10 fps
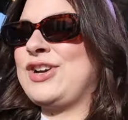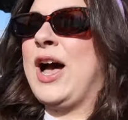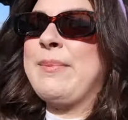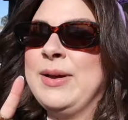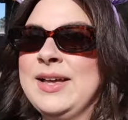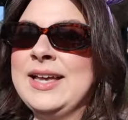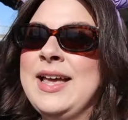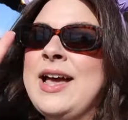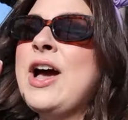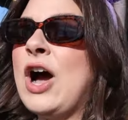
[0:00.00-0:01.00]
shop
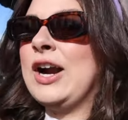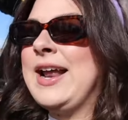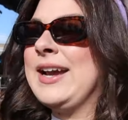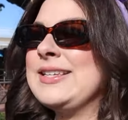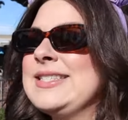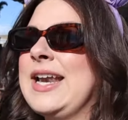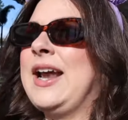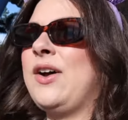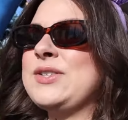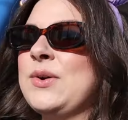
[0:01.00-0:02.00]
are next.
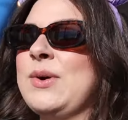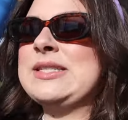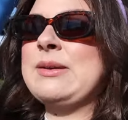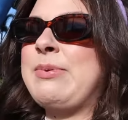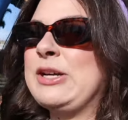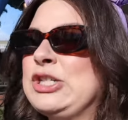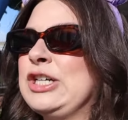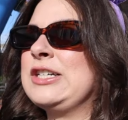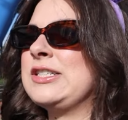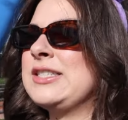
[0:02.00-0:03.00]
And I also want some
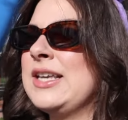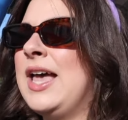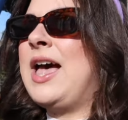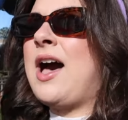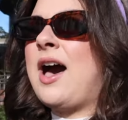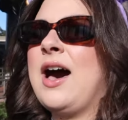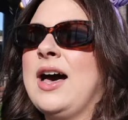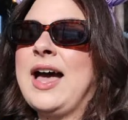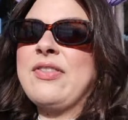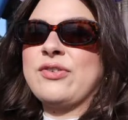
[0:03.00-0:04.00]
pictures
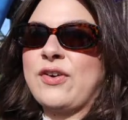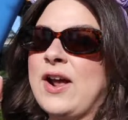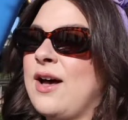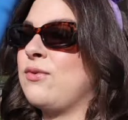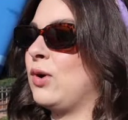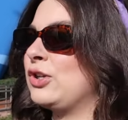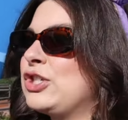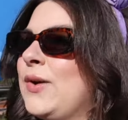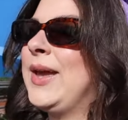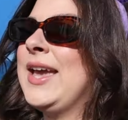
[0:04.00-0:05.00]
at the front of World
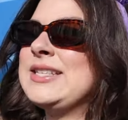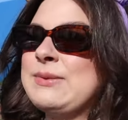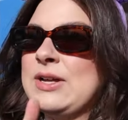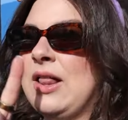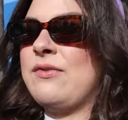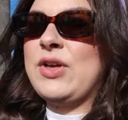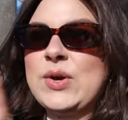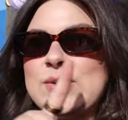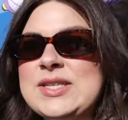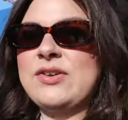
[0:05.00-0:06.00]
Showcase with all of
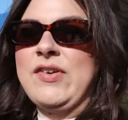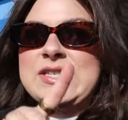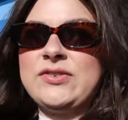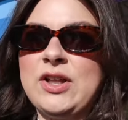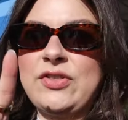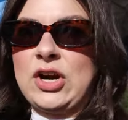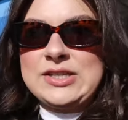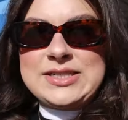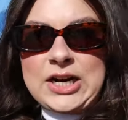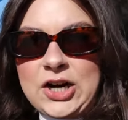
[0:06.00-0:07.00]
those Festival of the
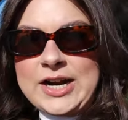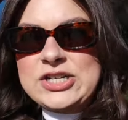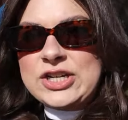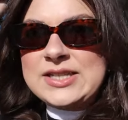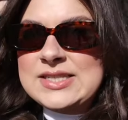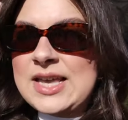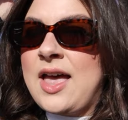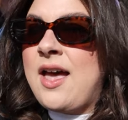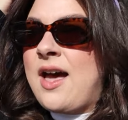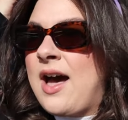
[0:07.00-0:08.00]
Arts decorations.
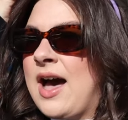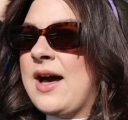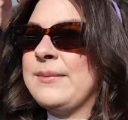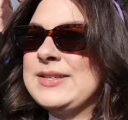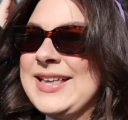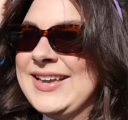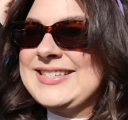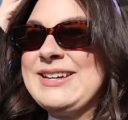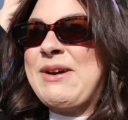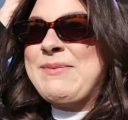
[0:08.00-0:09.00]
Because I like
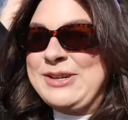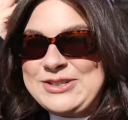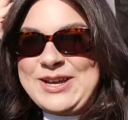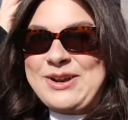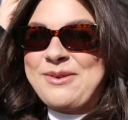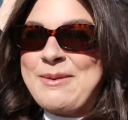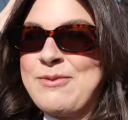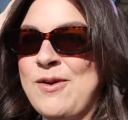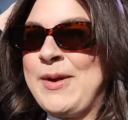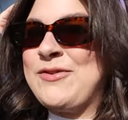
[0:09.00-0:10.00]
to get my pictures out of the way
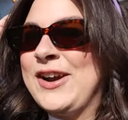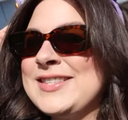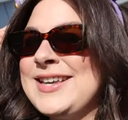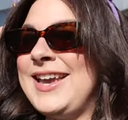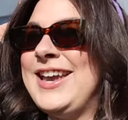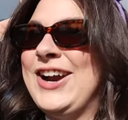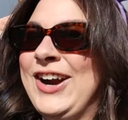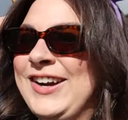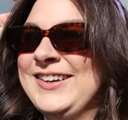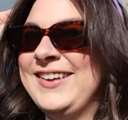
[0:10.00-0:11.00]
before my friends get
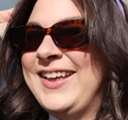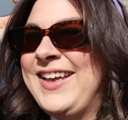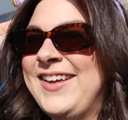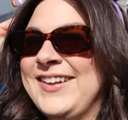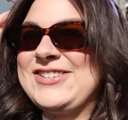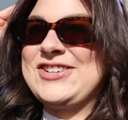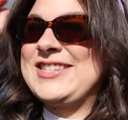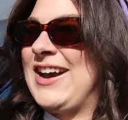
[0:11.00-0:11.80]
here. That's just